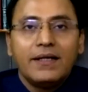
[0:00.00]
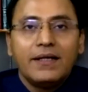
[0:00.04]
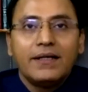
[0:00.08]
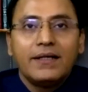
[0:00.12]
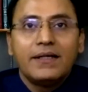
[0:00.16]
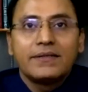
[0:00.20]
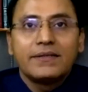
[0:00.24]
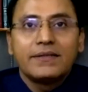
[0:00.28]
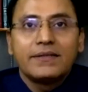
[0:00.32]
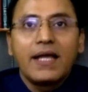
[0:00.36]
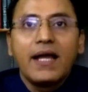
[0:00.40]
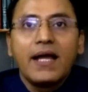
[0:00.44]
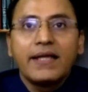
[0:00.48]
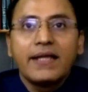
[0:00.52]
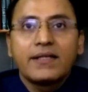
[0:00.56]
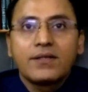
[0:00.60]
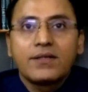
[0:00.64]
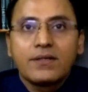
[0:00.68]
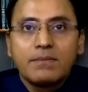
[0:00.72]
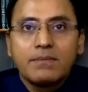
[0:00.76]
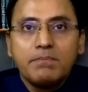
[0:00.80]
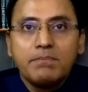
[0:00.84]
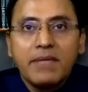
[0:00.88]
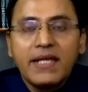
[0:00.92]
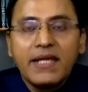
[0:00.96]
I
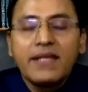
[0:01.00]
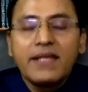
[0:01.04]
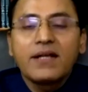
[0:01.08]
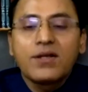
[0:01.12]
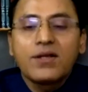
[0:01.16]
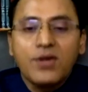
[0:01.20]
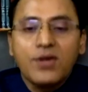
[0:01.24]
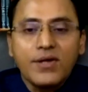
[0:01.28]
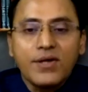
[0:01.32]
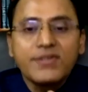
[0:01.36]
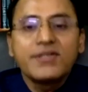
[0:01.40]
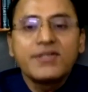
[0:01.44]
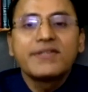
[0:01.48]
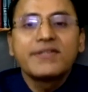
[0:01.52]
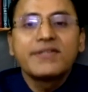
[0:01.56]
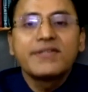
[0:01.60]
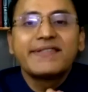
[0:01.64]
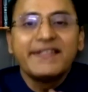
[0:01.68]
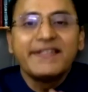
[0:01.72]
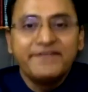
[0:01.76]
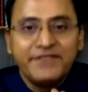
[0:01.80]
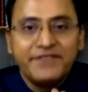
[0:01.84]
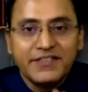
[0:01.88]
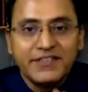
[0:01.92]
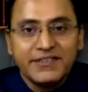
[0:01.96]
made a conscious
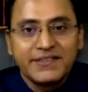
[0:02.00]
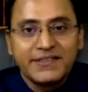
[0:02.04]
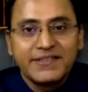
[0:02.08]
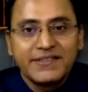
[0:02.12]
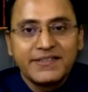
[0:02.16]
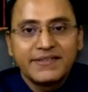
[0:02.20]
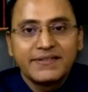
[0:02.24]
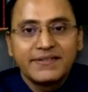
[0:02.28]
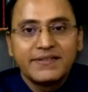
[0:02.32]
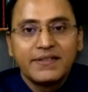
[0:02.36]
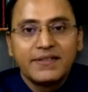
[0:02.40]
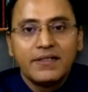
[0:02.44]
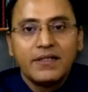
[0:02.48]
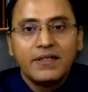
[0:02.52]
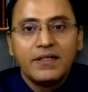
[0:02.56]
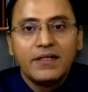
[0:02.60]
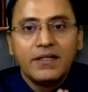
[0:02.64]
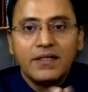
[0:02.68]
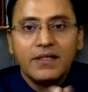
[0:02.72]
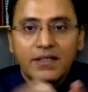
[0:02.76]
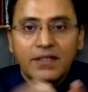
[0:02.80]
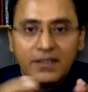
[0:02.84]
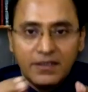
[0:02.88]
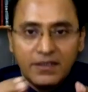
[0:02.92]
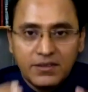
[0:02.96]
effort
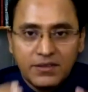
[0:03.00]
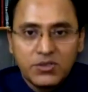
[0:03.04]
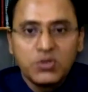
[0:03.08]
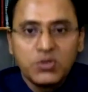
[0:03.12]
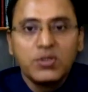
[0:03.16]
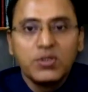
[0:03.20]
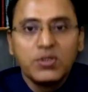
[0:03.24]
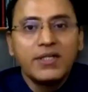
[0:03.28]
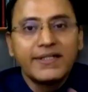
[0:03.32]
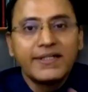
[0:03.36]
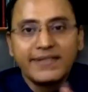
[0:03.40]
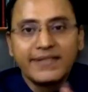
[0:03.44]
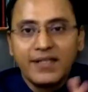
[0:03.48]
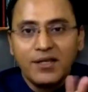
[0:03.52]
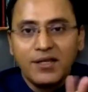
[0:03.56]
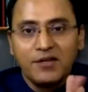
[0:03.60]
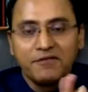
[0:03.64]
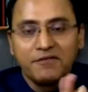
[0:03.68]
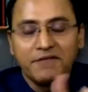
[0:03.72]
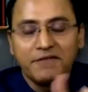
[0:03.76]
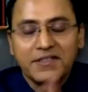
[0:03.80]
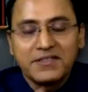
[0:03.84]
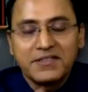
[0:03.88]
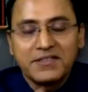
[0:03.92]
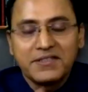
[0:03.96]
to learn the
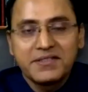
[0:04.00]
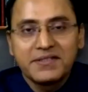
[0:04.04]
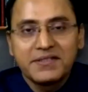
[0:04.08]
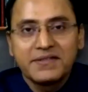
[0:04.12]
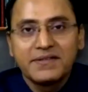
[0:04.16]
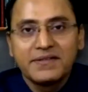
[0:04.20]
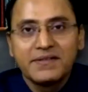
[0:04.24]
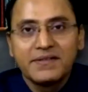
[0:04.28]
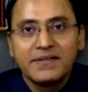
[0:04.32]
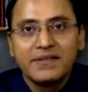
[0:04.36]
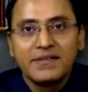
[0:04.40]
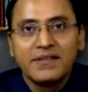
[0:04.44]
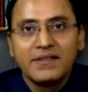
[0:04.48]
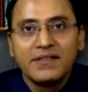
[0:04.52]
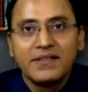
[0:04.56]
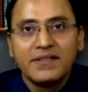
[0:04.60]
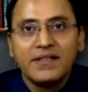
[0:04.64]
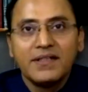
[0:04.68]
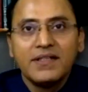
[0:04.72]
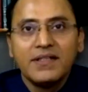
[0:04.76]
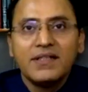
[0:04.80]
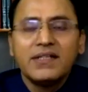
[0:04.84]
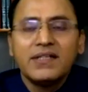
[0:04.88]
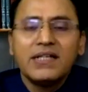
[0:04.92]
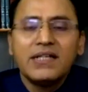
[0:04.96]
language.
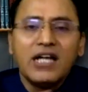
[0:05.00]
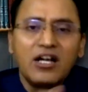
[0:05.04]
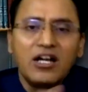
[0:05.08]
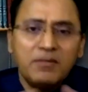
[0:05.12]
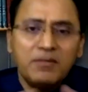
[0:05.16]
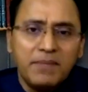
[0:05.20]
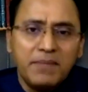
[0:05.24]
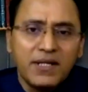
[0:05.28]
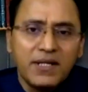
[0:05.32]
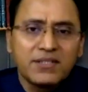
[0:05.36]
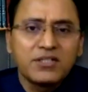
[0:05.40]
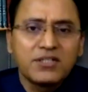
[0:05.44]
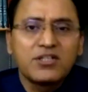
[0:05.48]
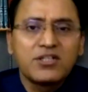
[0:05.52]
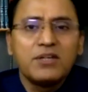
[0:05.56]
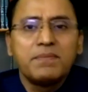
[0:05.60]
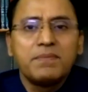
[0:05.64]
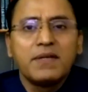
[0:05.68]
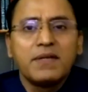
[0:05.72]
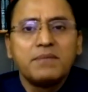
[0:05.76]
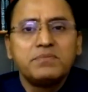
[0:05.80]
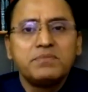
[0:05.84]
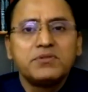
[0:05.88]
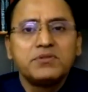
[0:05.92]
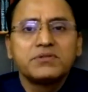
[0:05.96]
I bought a couple
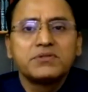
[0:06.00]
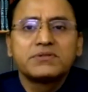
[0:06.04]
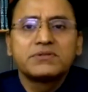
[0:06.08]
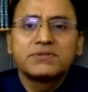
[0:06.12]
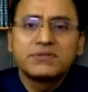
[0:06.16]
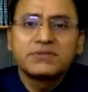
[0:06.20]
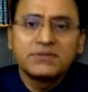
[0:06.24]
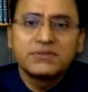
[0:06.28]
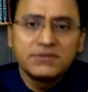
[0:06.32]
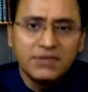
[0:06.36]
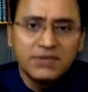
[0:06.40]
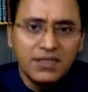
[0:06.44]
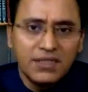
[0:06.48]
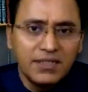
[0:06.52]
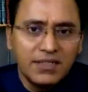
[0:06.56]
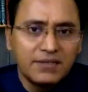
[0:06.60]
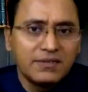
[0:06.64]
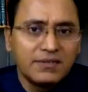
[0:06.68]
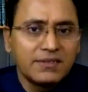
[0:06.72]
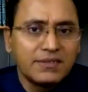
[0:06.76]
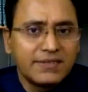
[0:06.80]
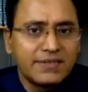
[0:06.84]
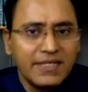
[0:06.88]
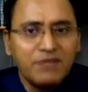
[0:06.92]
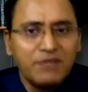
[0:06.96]
of books on,
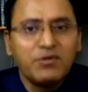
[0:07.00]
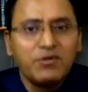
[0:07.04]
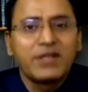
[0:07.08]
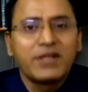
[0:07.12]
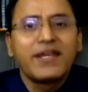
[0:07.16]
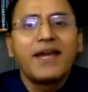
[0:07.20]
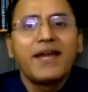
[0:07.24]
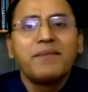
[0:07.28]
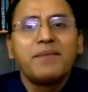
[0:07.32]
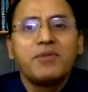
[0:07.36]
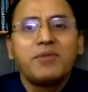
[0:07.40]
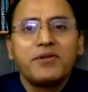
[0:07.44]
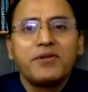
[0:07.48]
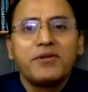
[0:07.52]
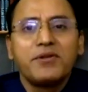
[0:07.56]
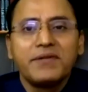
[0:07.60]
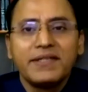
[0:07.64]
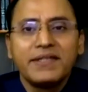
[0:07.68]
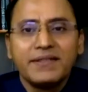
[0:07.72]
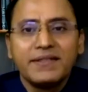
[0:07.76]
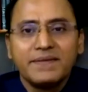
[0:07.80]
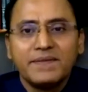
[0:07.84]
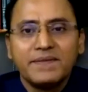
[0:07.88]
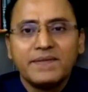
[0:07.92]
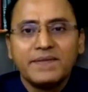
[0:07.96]
say, vocabulary.
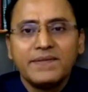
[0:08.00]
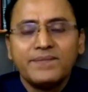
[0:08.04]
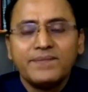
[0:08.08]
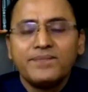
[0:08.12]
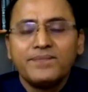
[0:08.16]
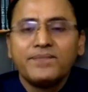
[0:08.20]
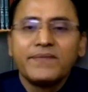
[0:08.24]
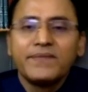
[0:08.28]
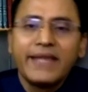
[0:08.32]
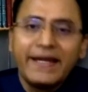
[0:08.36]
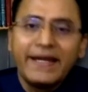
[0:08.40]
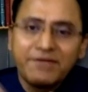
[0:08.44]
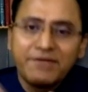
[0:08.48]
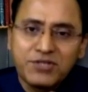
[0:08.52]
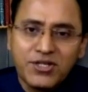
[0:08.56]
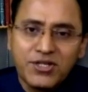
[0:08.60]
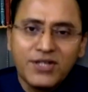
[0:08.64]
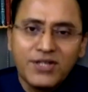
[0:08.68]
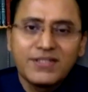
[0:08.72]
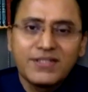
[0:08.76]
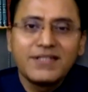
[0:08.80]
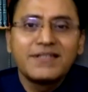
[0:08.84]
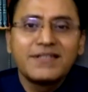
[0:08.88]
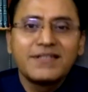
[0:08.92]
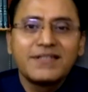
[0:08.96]
I've
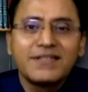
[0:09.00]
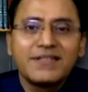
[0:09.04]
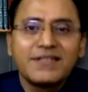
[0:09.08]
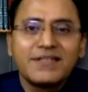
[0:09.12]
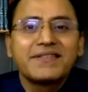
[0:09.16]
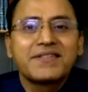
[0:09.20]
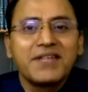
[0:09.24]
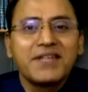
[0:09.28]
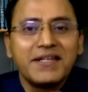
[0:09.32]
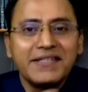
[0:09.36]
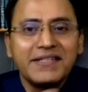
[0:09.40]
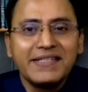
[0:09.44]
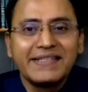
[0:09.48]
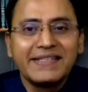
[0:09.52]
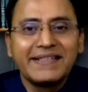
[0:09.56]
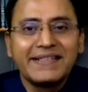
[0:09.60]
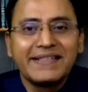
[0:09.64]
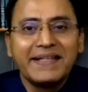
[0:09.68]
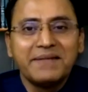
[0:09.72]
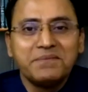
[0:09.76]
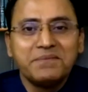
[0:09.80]
started studying them,